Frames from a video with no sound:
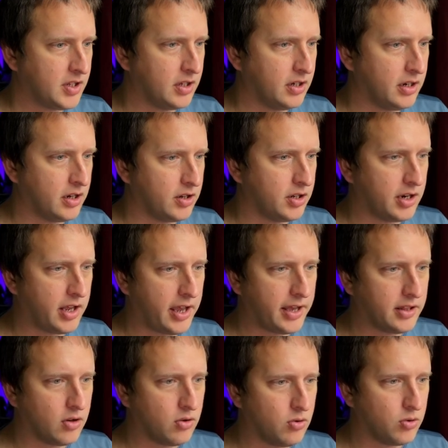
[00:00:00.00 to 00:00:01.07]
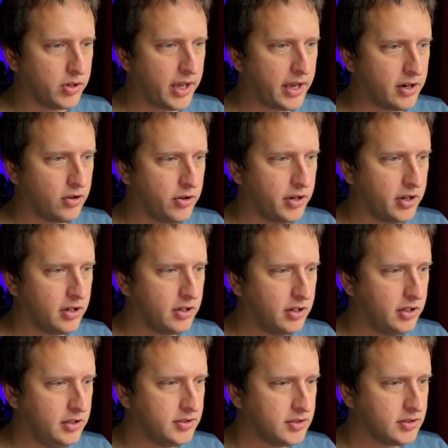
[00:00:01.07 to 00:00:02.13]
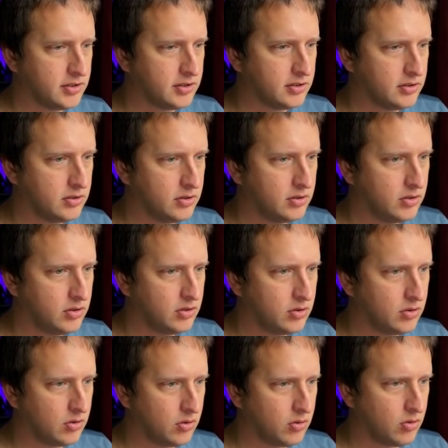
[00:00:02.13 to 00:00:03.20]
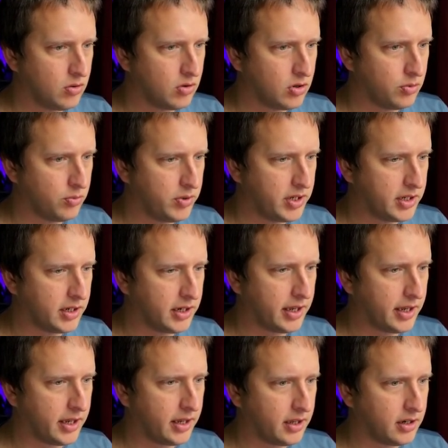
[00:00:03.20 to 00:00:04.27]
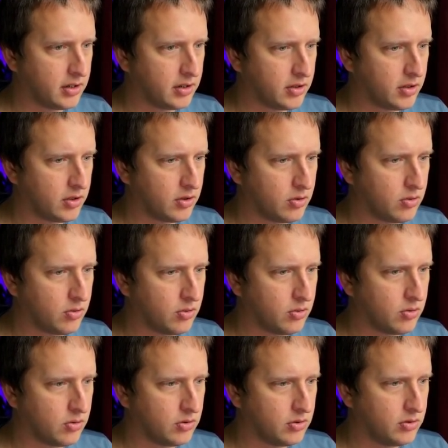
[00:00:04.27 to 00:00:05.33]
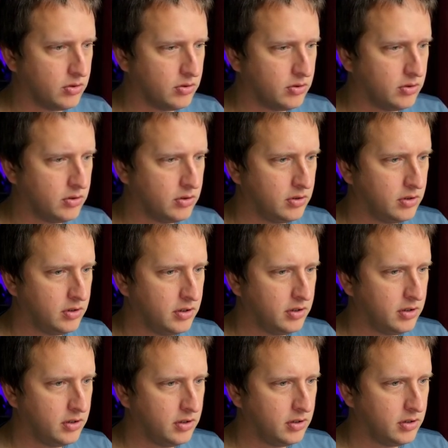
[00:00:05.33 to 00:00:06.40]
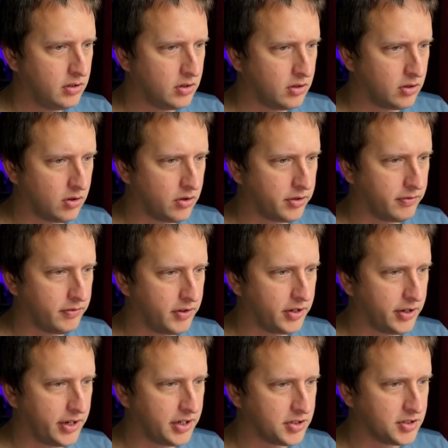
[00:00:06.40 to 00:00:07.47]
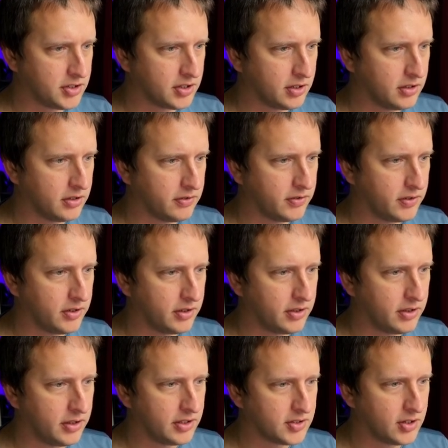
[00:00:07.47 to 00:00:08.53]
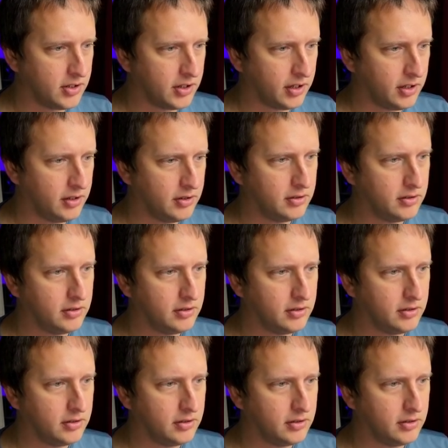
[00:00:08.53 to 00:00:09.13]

Now you can add the whole category of hoodies, or we can add the whole, or all the variations of this hoodie.